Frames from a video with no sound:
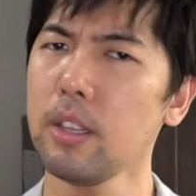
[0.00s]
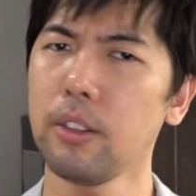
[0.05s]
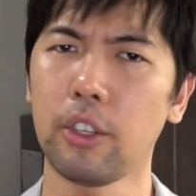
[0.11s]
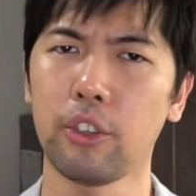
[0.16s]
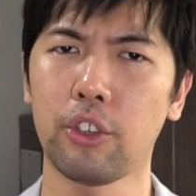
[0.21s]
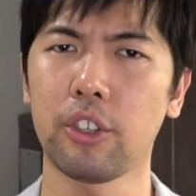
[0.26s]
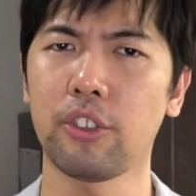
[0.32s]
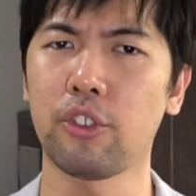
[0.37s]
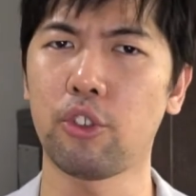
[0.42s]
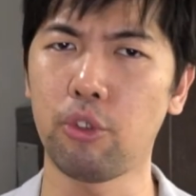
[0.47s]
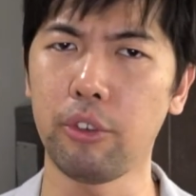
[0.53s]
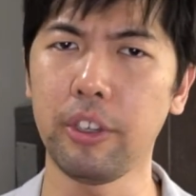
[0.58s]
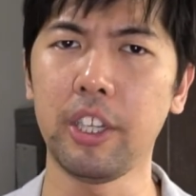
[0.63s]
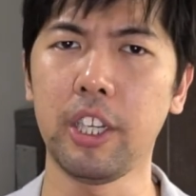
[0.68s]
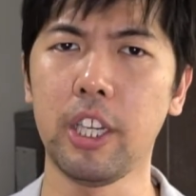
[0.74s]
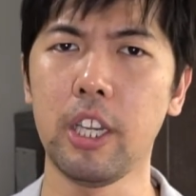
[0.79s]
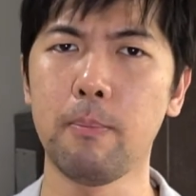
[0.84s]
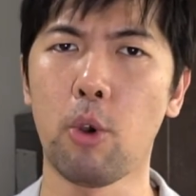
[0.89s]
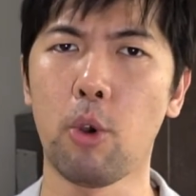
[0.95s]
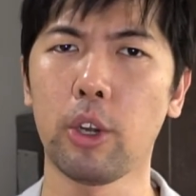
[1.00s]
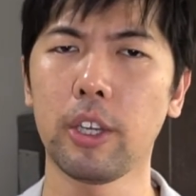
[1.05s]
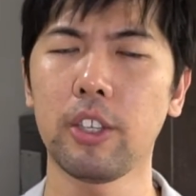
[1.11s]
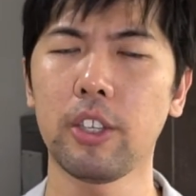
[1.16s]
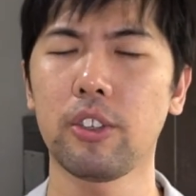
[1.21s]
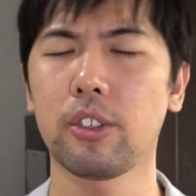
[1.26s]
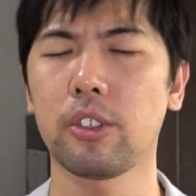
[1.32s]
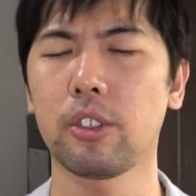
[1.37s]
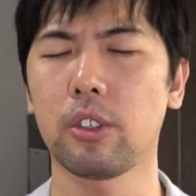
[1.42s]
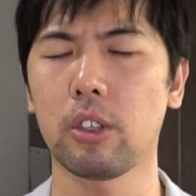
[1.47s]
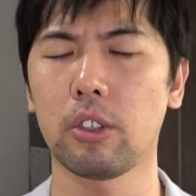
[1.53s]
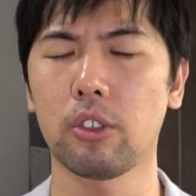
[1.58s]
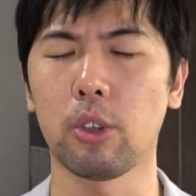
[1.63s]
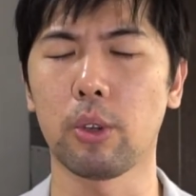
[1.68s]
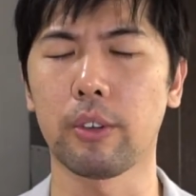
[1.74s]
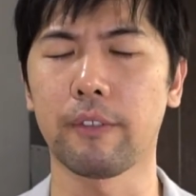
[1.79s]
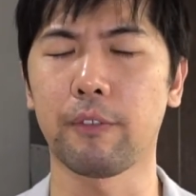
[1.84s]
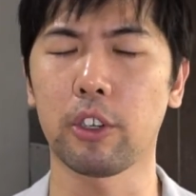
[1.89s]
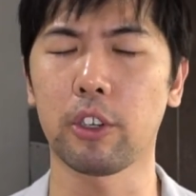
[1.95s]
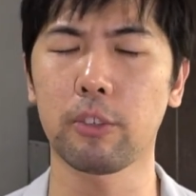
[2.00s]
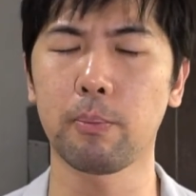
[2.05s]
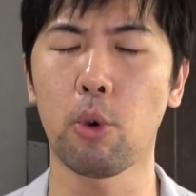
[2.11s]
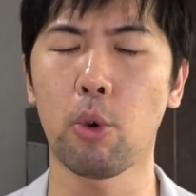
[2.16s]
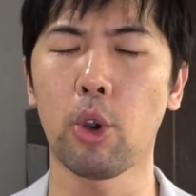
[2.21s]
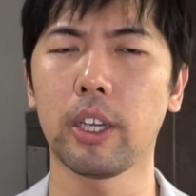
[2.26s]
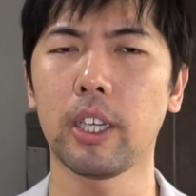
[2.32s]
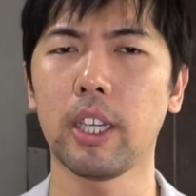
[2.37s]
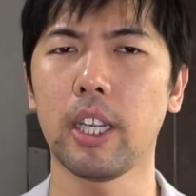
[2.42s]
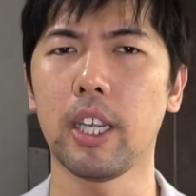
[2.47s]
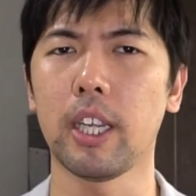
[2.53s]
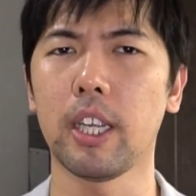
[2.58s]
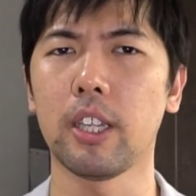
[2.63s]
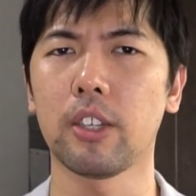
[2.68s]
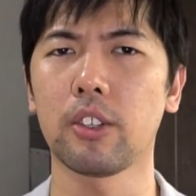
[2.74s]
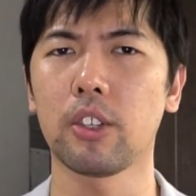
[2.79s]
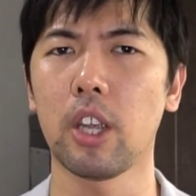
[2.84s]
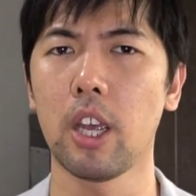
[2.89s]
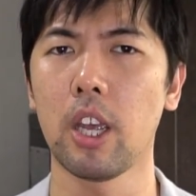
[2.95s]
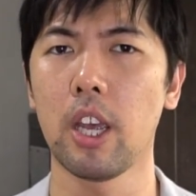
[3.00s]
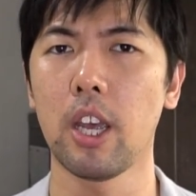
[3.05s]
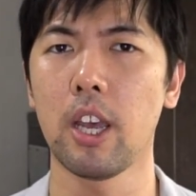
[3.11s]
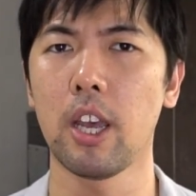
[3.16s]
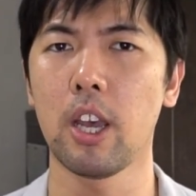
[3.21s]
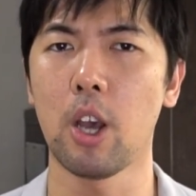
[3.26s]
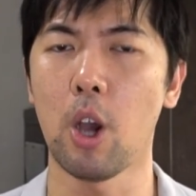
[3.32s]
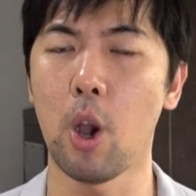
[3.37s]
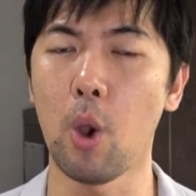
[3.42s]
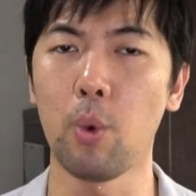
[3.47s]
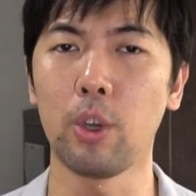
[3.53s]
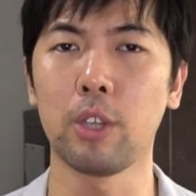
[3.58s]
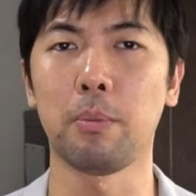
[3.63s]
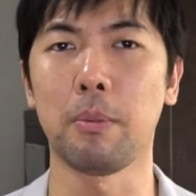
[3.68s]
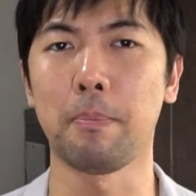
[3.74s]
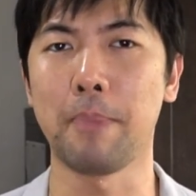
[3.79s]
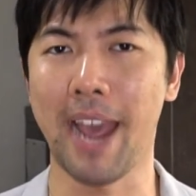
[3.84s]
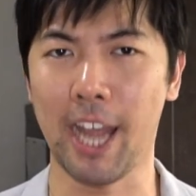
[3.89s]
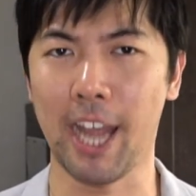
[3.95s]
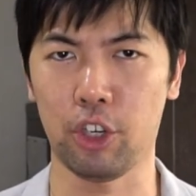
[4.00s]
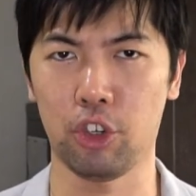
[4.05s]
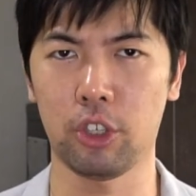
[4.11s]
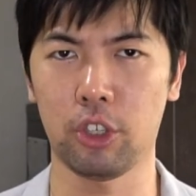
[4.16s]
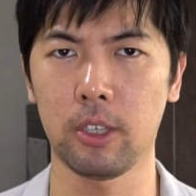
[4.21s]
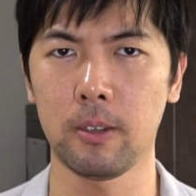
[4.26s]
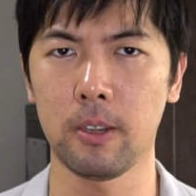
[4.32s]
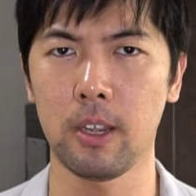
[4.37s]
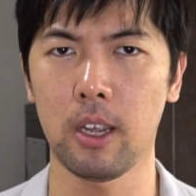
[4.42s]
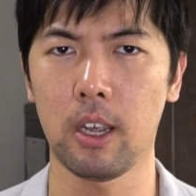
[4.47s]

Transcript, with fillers: There are just three key points. So the first point is always be patched.